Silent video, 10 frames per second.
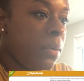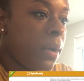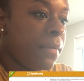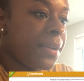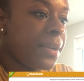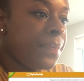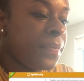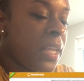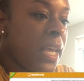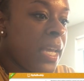whatever.
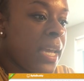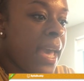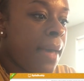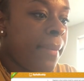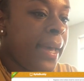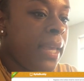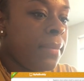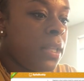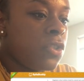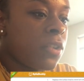And my
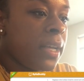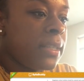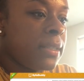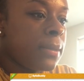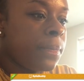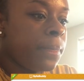email address.